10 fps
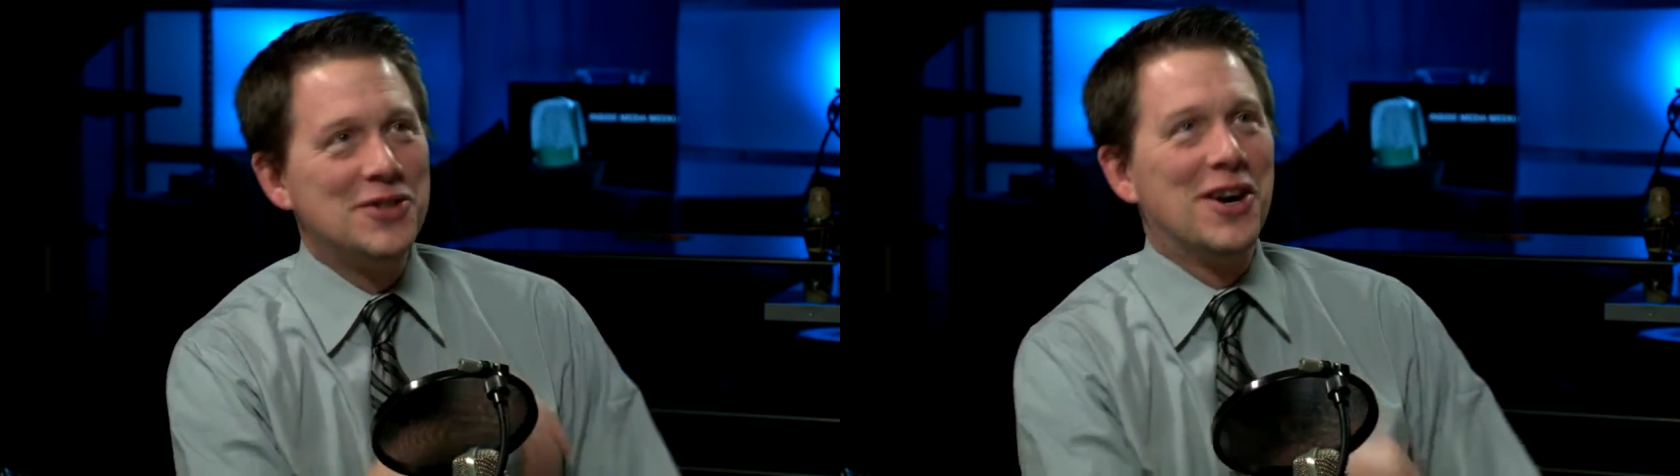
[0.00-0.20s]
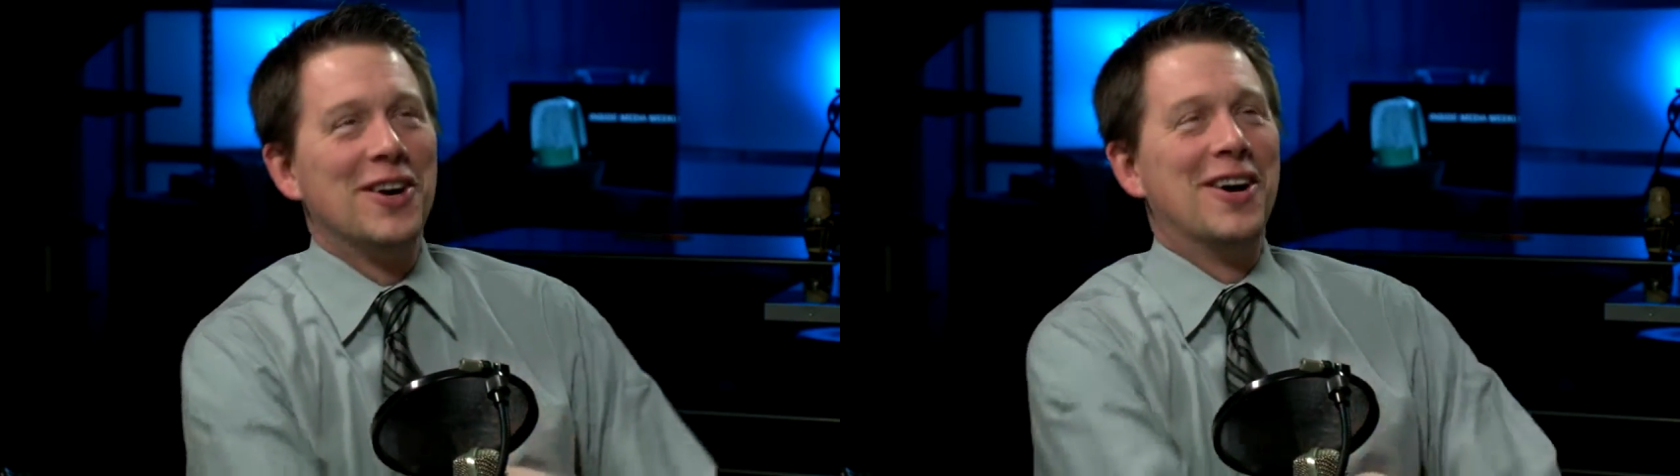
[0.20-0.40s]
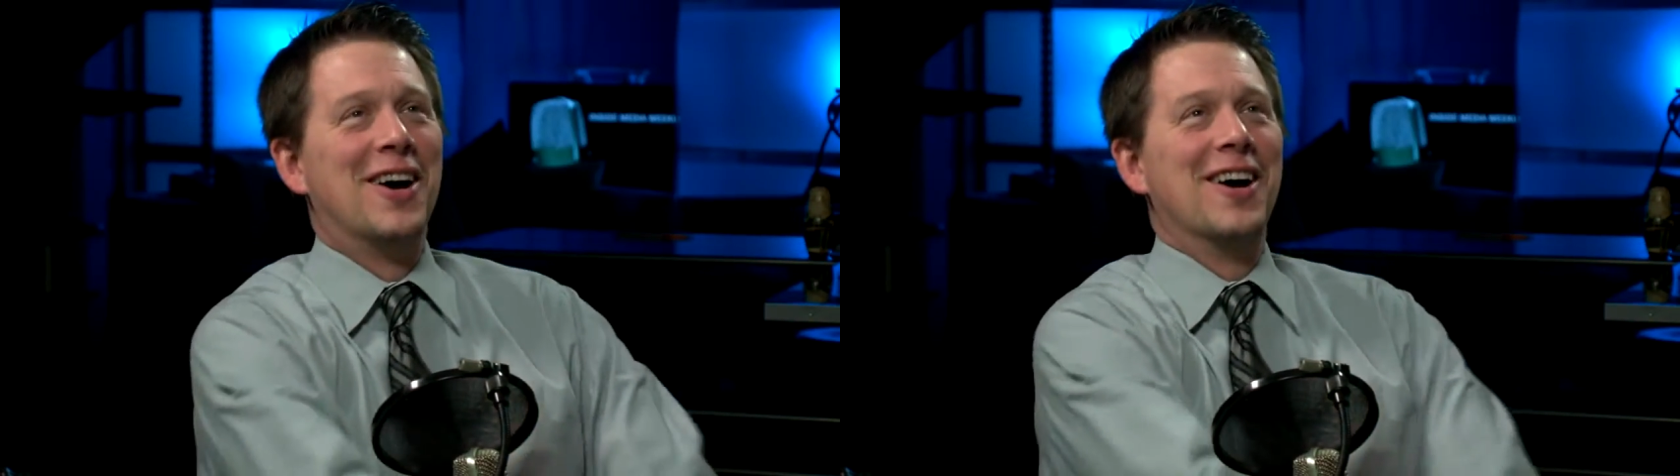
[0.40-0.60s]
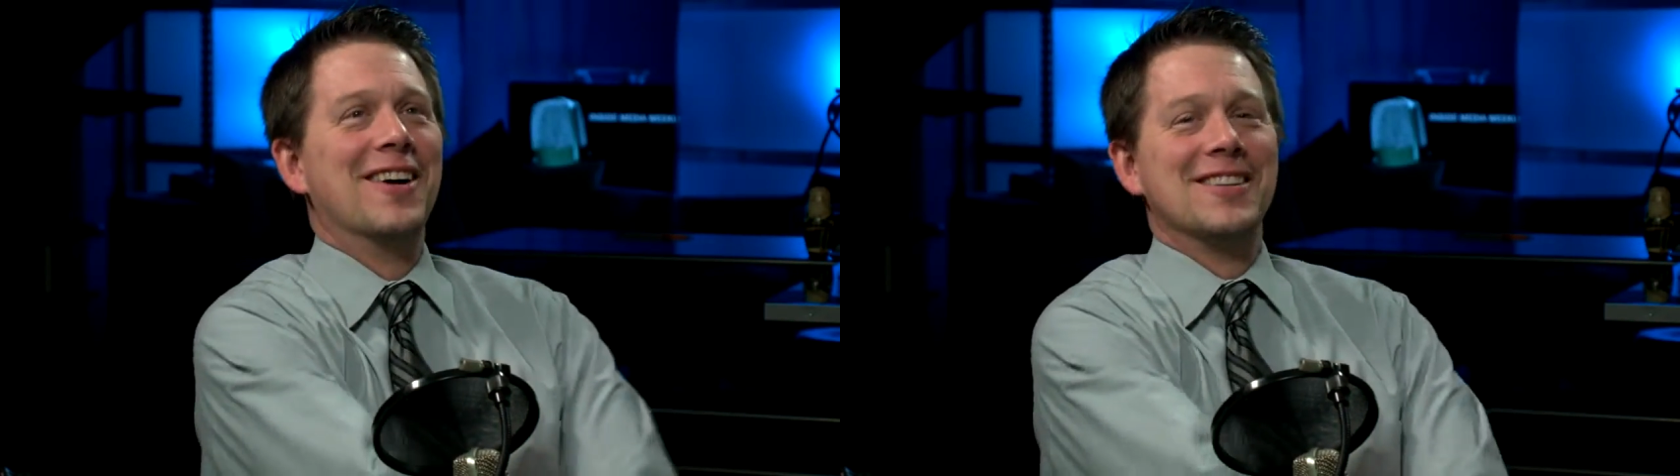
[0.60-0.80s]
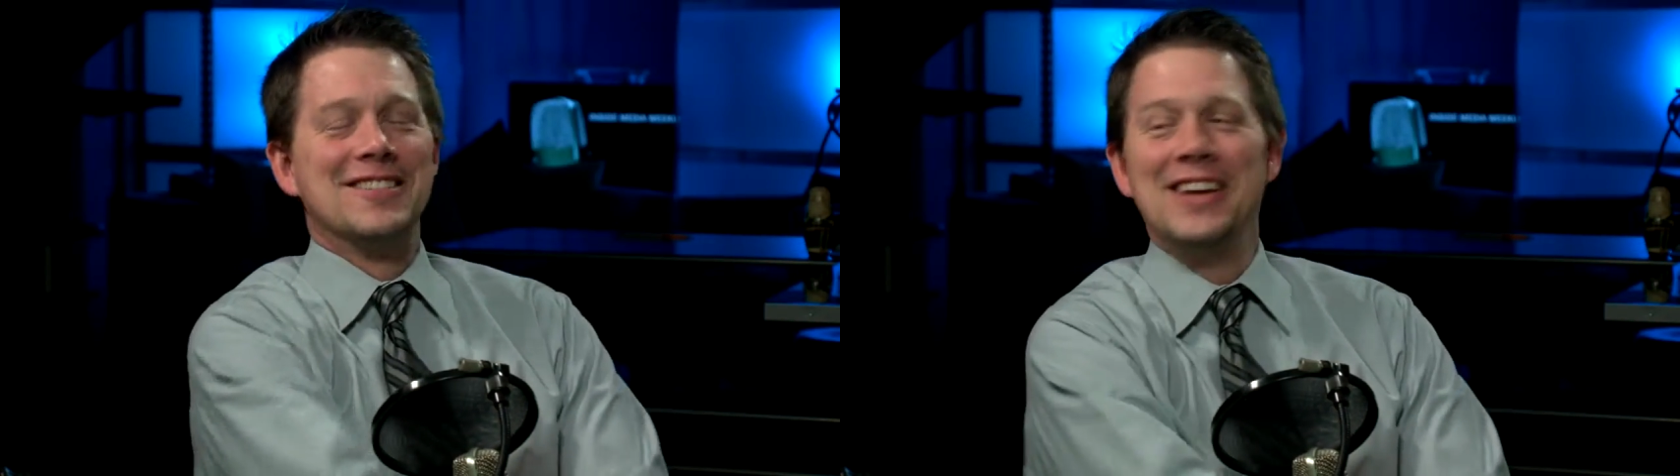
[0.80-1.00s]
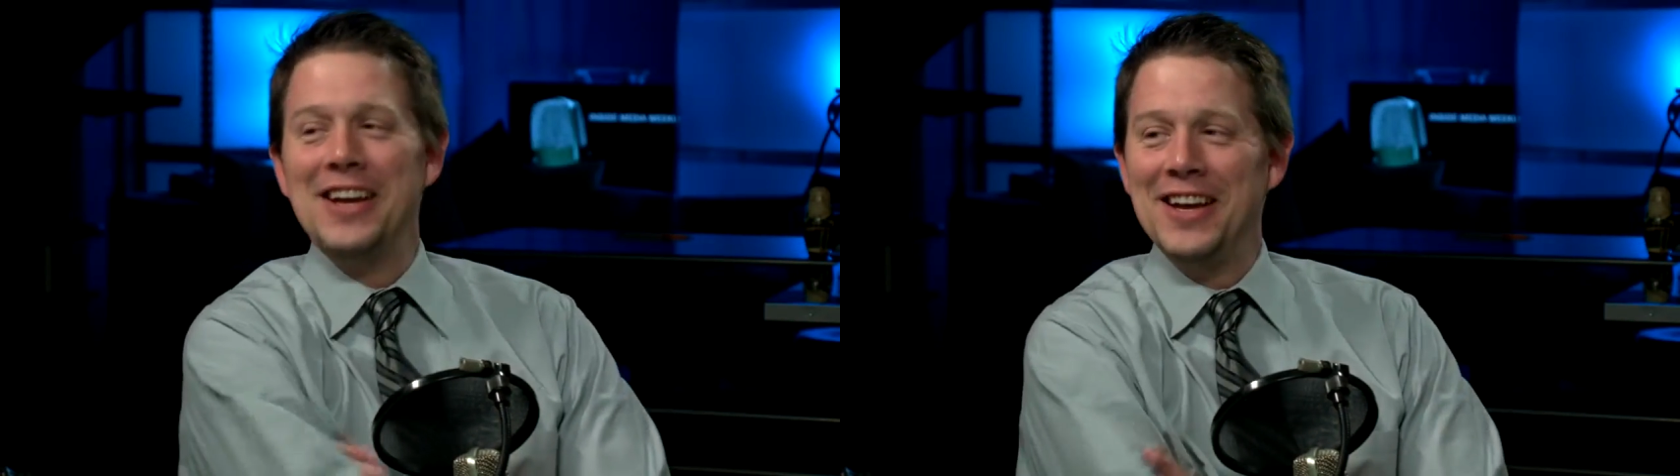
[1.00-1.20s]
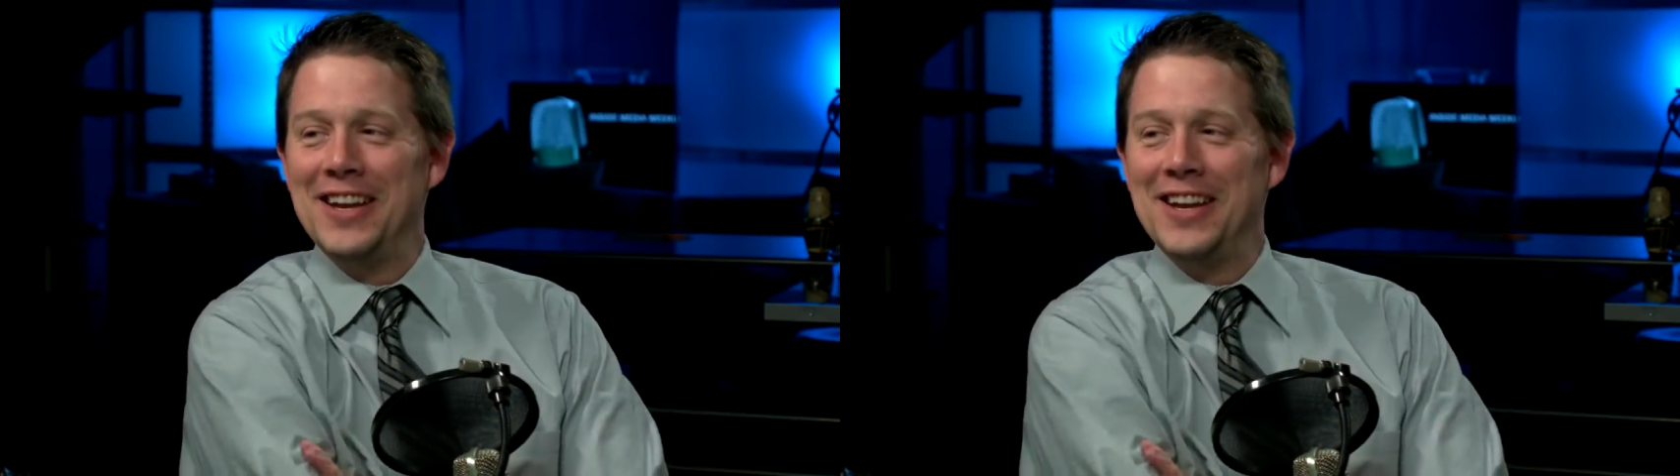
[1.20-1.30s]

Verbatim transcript: R R's.